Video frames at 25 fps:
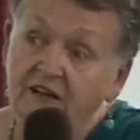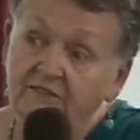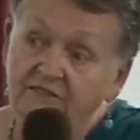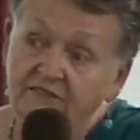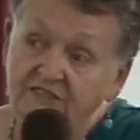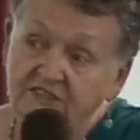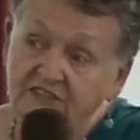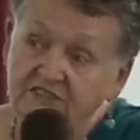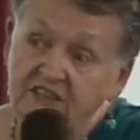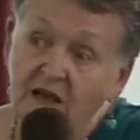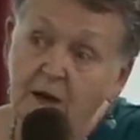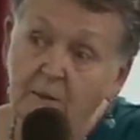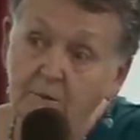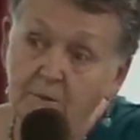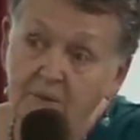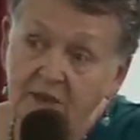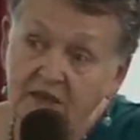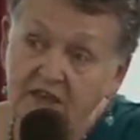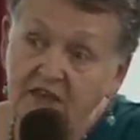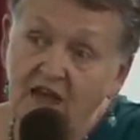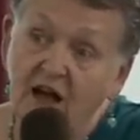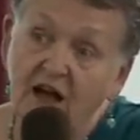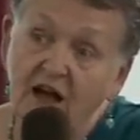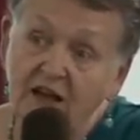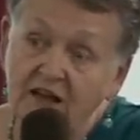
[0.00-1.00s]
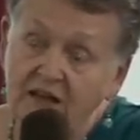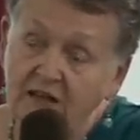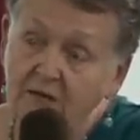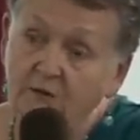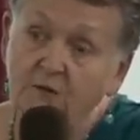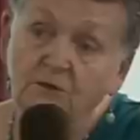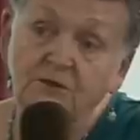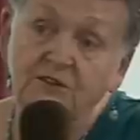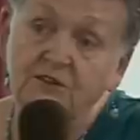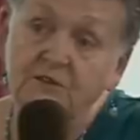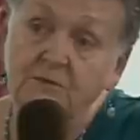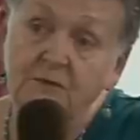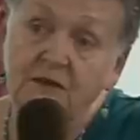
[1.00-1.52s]
And for some young,
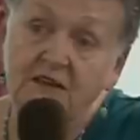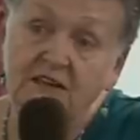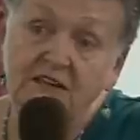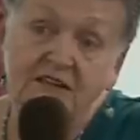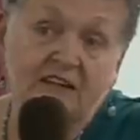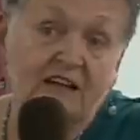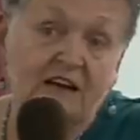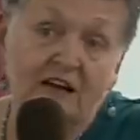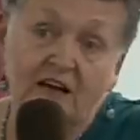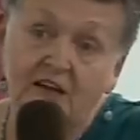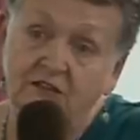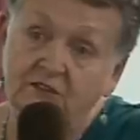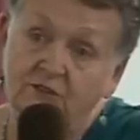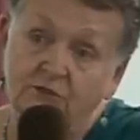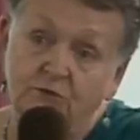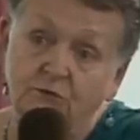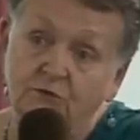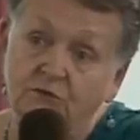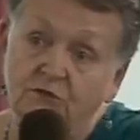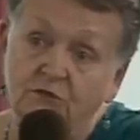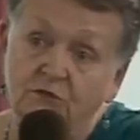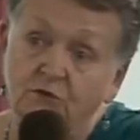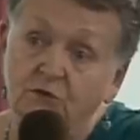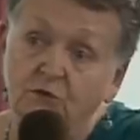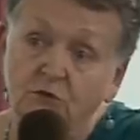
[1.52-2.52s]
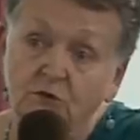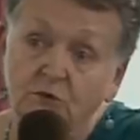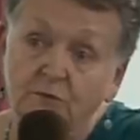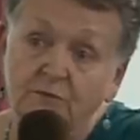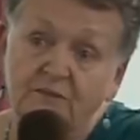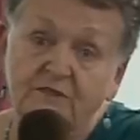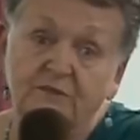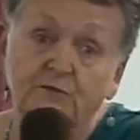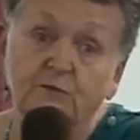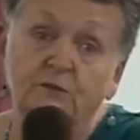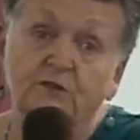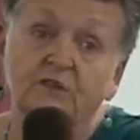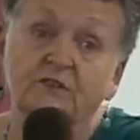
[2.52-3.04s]
healthy men can't do it at all
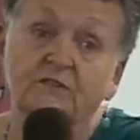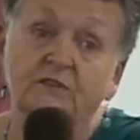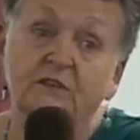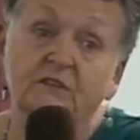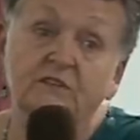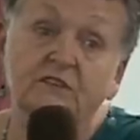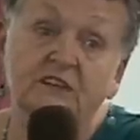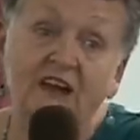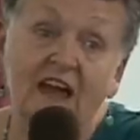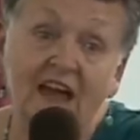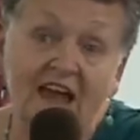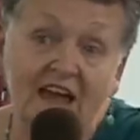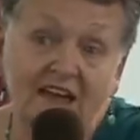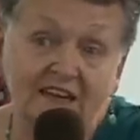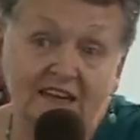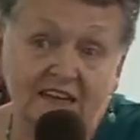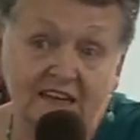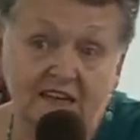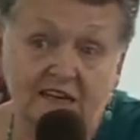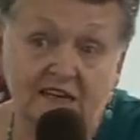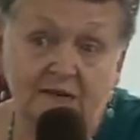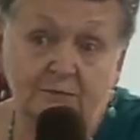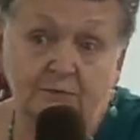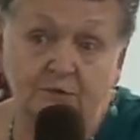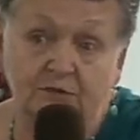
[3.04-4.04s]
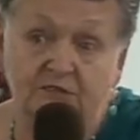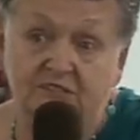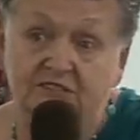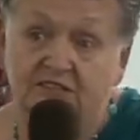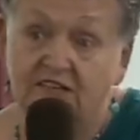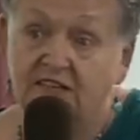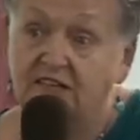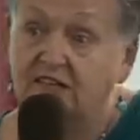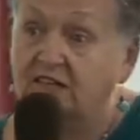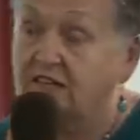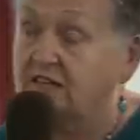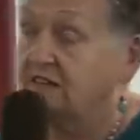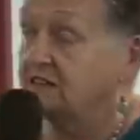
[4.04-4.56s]
before they've even had any
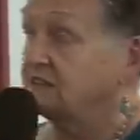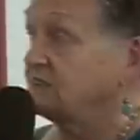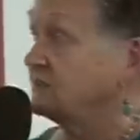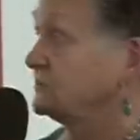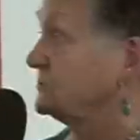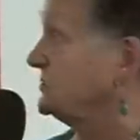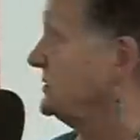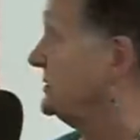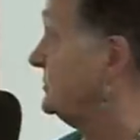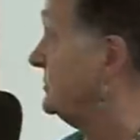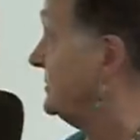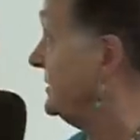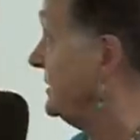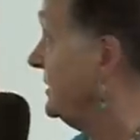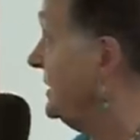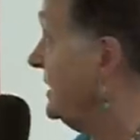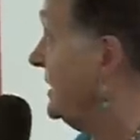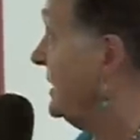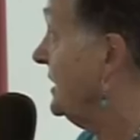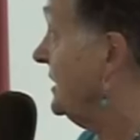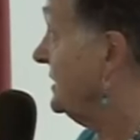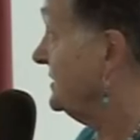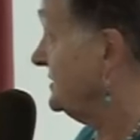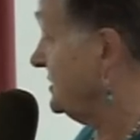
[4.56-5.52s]
prostate cancer treatment.